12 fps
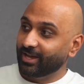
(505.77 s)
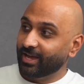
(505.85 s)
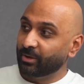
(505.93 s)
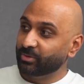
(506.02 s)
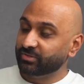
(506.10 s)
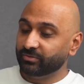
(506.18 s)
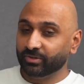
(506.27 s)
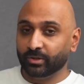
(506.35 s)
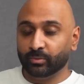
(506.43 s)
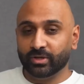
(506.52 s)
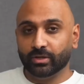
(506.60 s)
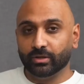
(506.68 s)
I always feel
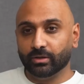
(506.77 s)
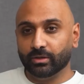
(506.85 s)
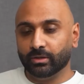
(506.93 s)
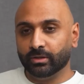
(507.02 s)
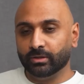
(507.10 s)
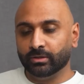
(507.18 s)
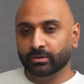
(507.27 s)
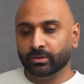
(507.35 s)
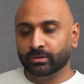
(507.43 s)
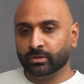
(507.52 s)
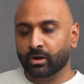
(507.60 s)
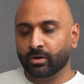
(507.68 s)

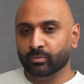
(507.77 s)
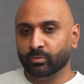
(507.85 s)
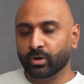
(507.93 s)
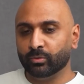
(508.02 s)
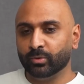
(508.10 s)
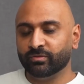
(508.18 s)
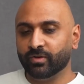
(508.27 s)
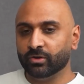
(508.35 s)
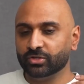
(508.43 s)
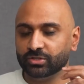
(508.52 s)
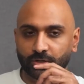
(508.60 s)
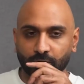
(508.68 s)
that the current world, we
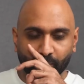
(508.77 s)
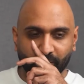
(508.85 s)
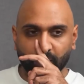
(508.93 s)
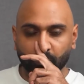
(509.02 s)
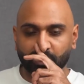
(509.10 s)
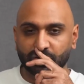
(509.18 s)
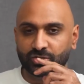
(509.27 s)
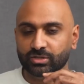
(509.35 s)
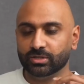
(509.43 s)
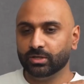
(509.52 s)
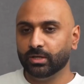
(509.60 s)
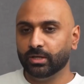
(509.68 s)
function in a way
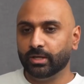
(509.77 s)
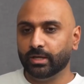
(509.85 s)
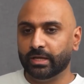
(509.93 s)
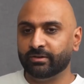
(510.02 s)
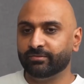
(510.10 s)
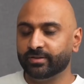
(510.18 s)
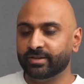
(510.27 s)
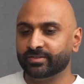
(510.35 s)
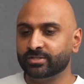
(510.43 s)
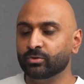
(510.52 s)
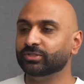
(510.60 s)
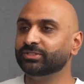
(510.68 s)
which, if
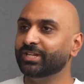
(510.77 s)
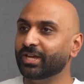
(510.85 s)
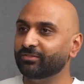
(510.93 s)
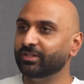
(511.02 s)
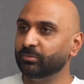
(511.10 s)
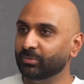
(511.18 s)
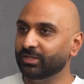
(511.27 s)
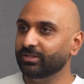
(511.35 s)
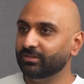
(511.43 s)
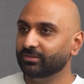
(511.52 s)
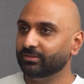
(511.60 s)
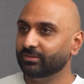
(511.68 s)
it's not serving
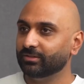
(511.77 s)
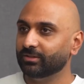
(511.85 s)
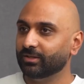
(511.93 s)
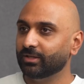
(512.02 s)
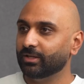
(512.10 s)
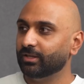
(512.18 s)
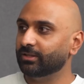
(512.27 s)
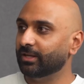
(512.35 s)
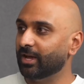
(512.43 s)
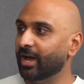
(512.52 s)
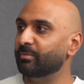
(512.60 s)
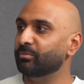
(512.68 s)
me, then
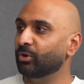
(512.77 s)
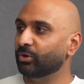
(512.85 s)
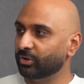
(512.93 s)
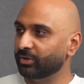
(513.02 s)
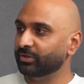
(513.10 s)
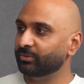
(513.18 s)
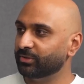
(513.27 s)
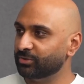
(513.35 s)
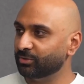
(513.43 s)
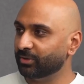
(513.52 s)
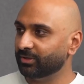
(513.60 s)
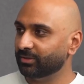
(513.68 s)
I'm not going to
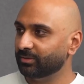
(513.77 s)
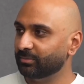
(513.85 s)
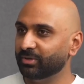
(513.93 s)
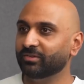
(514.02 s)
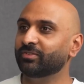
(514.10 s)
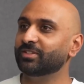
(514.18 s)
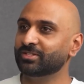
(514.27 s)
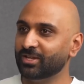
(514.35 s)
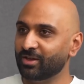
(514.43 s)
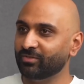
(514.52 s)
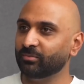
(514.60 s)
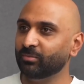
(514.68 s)
enjoy. But if it's
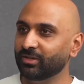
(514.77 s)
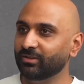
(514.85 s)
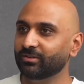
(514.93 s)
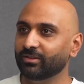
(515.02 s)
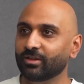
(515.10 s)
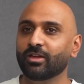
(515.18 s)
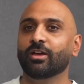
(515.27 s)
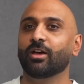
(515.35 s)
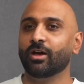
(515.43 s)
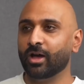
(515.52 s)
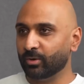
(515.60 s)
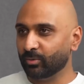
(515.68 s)
serving me,
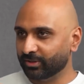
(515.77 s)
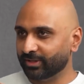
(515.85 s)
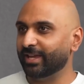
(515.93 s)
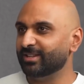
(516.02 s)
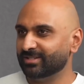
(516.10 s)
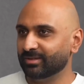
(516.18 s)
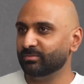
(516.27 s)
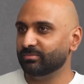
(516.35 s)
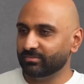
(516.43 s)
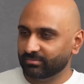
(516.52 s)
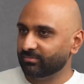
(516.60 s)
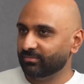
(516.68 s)
I will gain
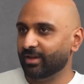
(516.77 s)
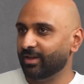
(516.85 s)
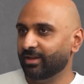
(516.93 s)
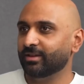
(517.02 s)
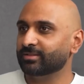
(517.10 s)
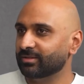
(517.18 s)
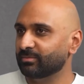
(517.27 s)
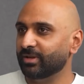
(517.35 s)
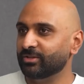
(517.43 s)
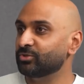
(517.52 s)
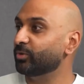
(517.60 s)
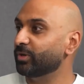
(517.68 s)
some
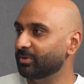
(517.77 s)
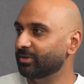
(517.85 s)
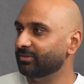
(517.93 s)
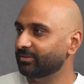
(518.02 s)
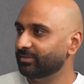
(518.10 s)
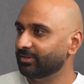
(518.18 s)
enjoyment.